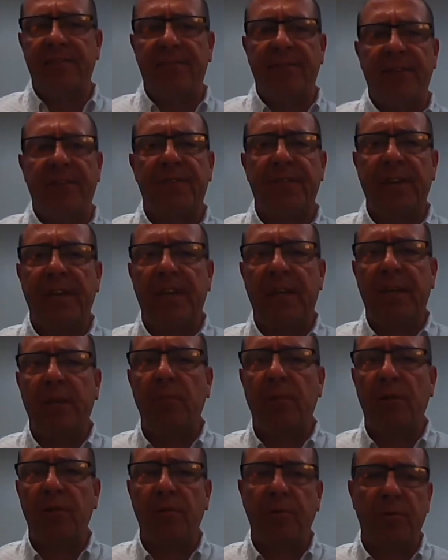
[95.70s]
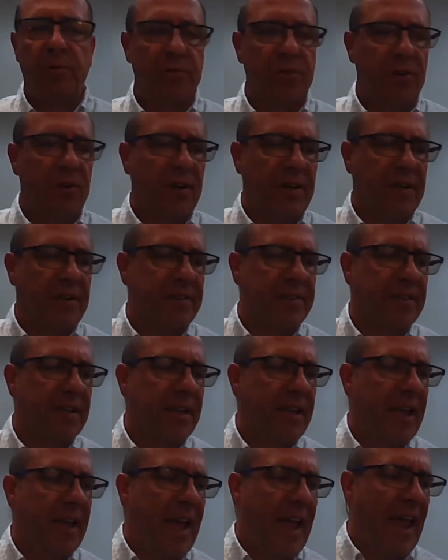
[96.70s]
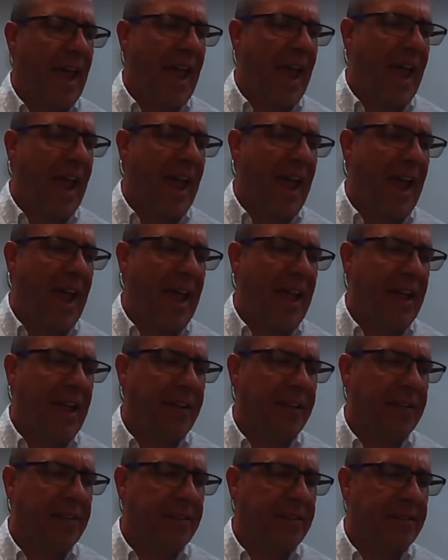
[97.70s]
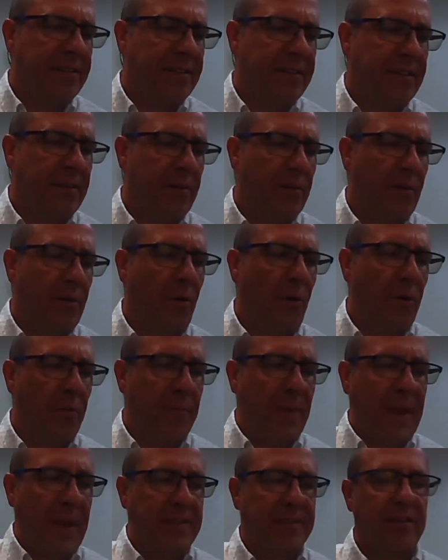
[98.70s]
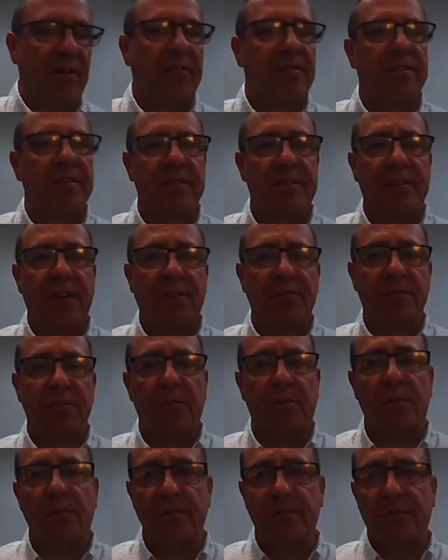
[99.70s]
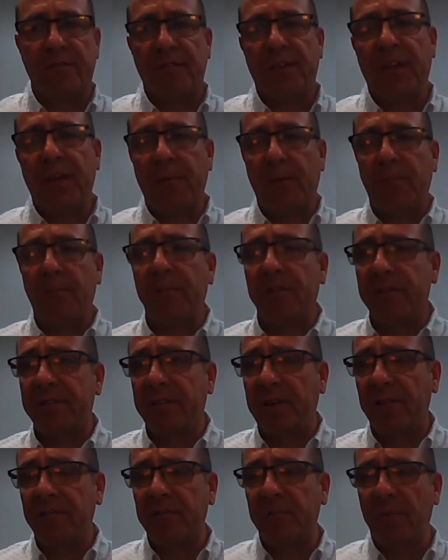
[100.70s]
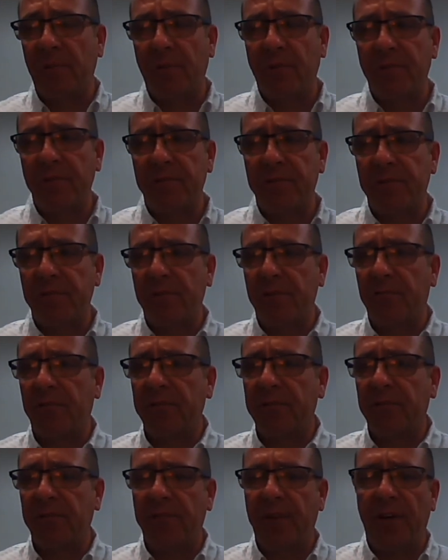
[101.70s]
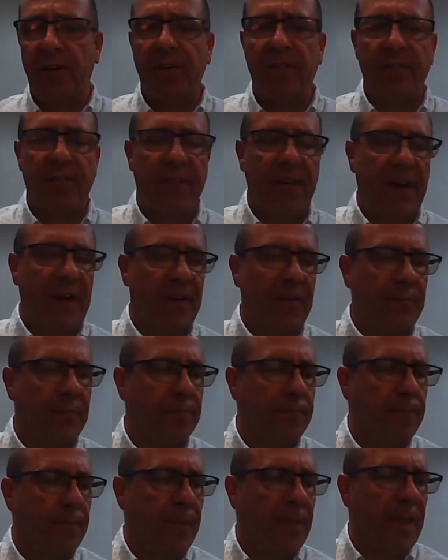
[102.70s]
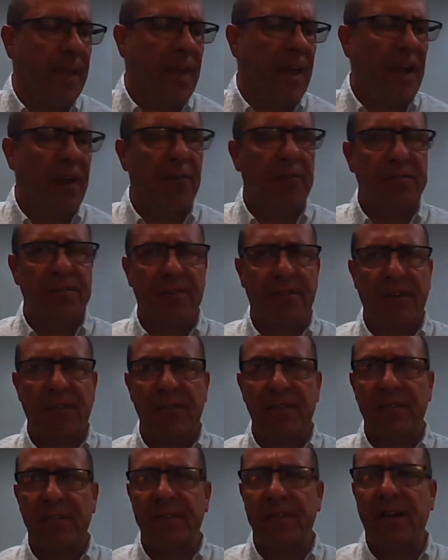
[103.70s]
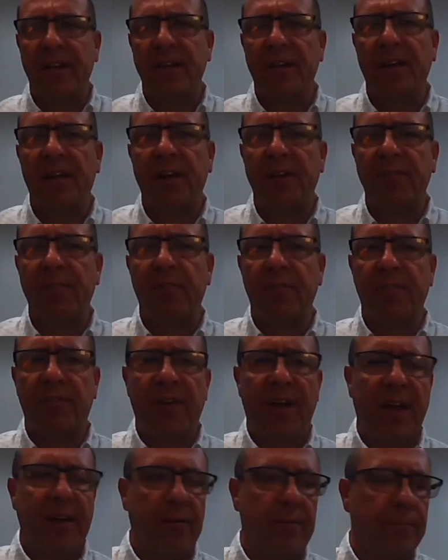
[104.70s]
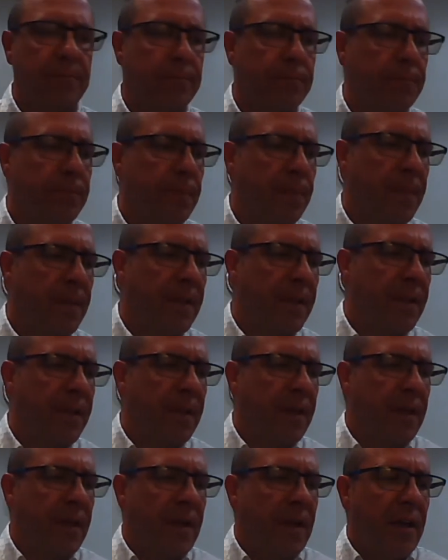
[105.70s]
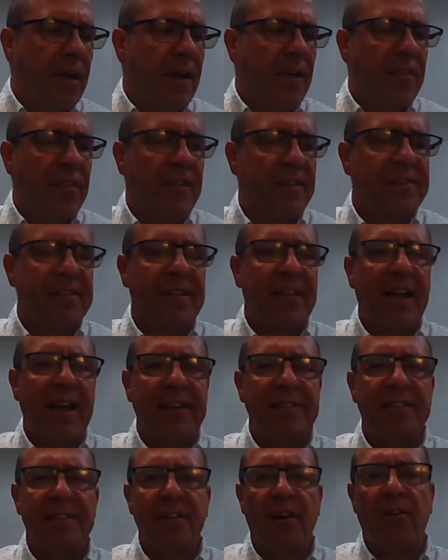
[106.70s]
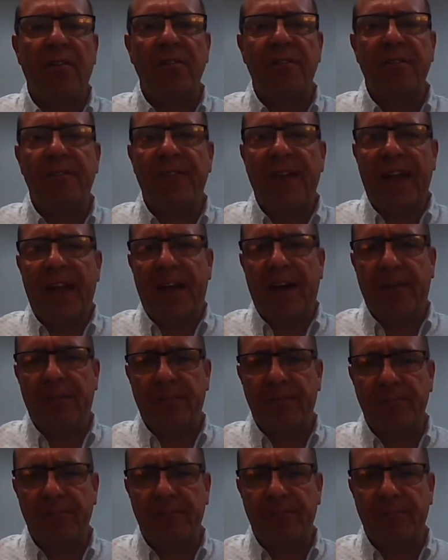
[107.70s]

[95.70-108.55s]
50 multiple choice and all based on the discussion board. So if you keep up with the discussion boards, you will do fine on the final. And I also give a study guide for the final. This class is hard to fail,